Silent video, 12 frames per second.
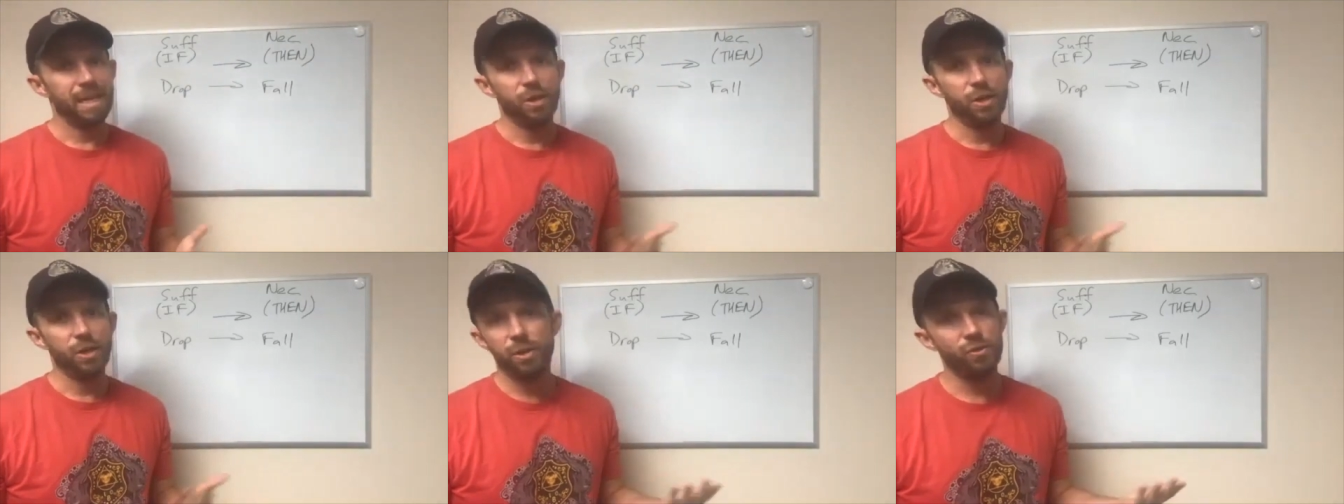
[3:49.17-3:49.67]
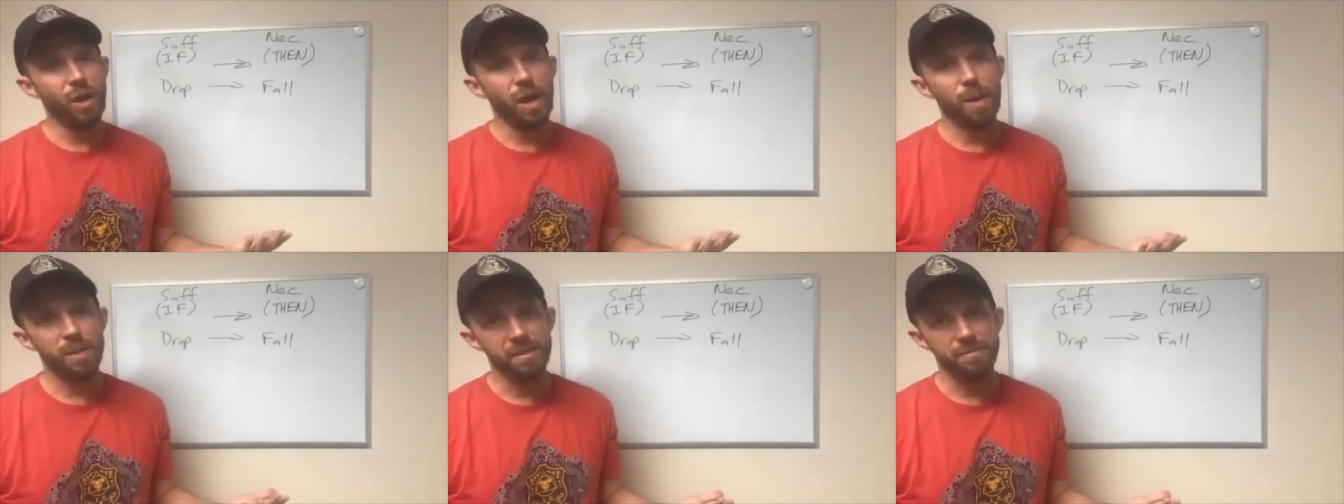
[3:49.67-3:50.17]
I couldn't
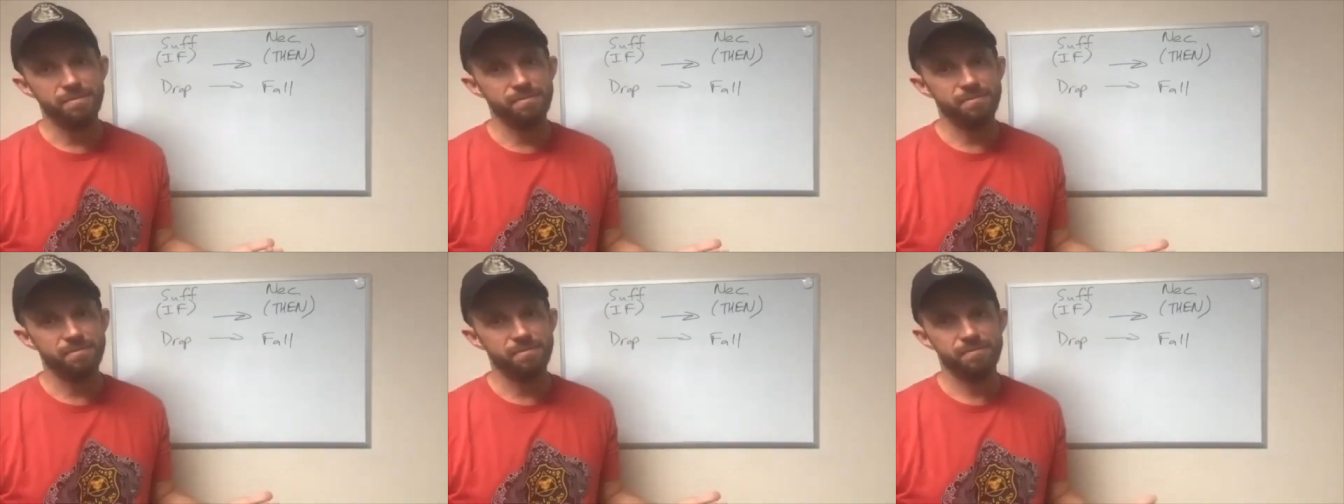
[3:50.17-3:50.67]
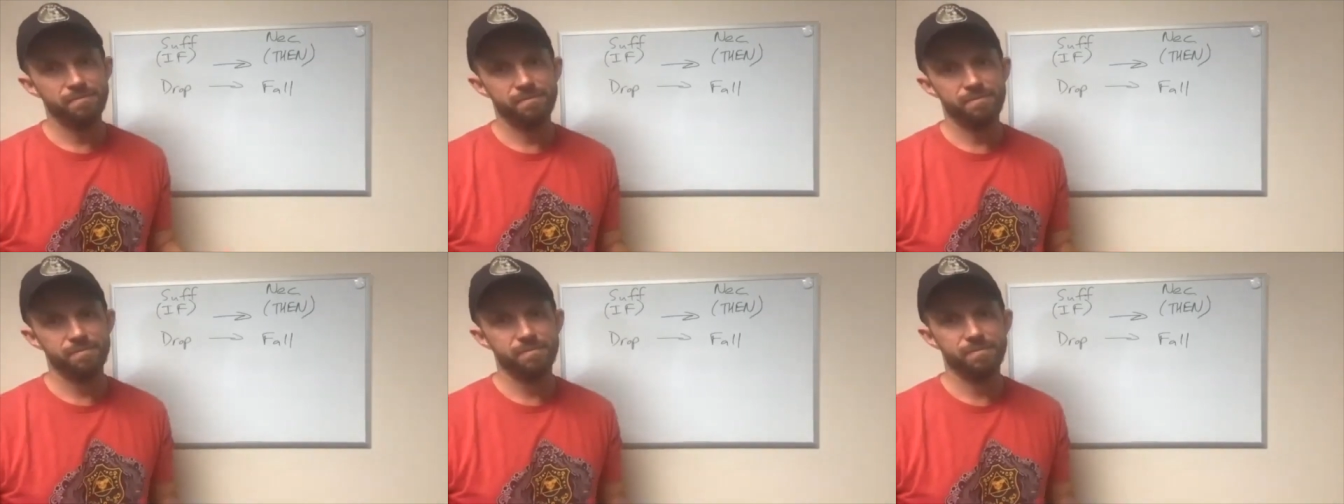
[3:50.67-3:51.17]
have dropped it.
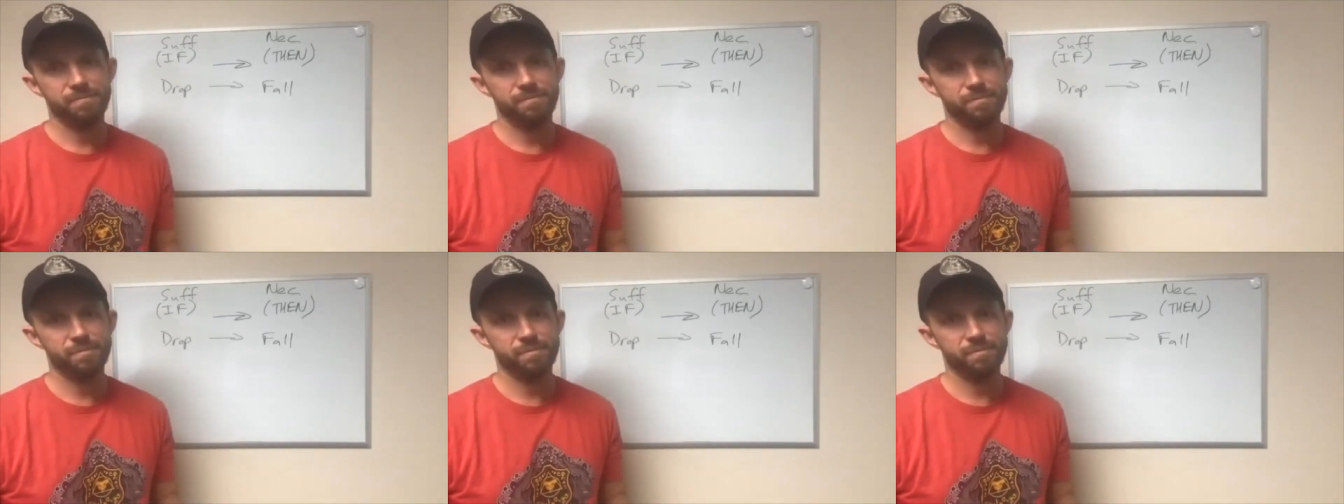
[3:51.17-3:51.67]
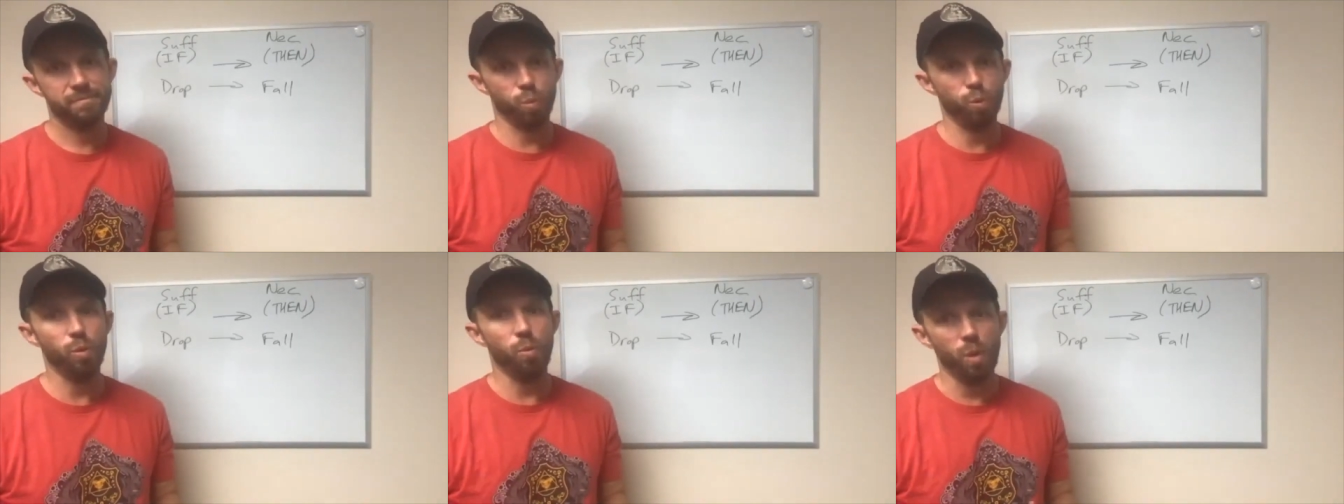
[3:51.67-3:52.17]

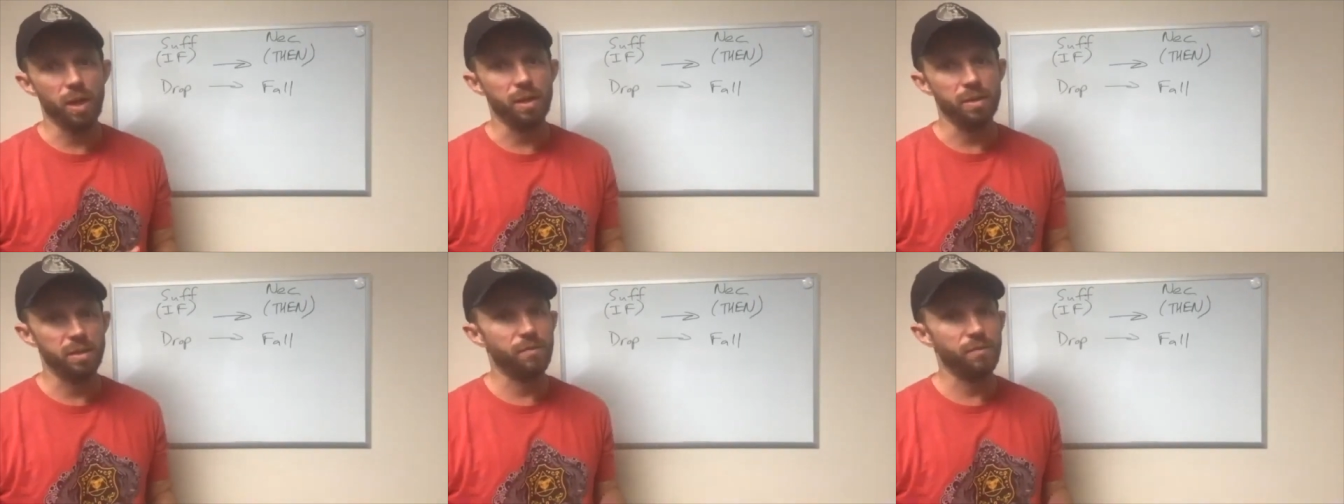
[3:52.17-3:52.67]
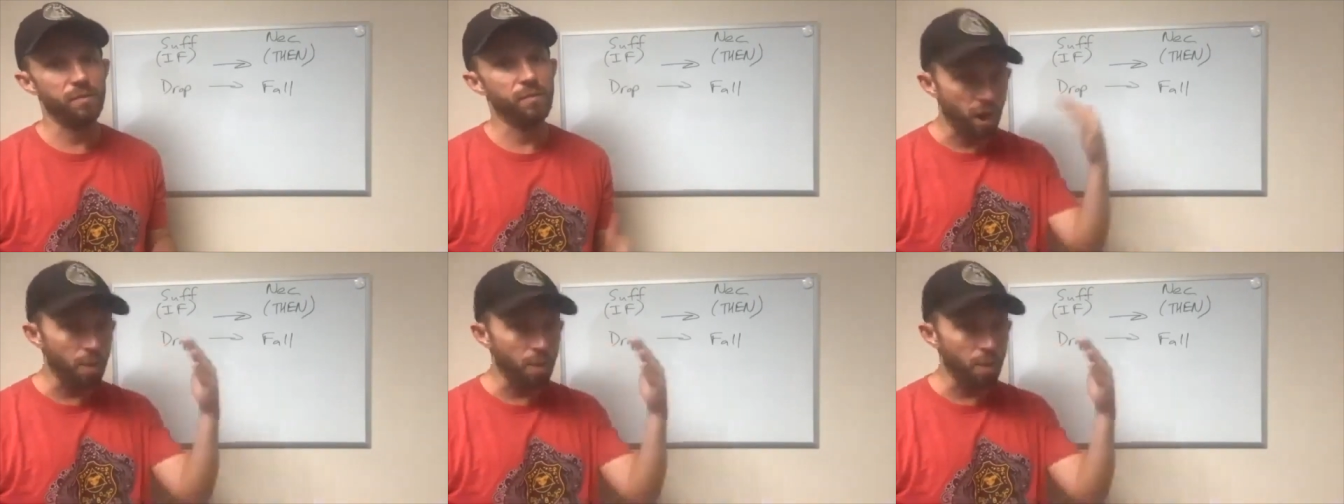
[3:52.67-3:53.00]
The rule was if I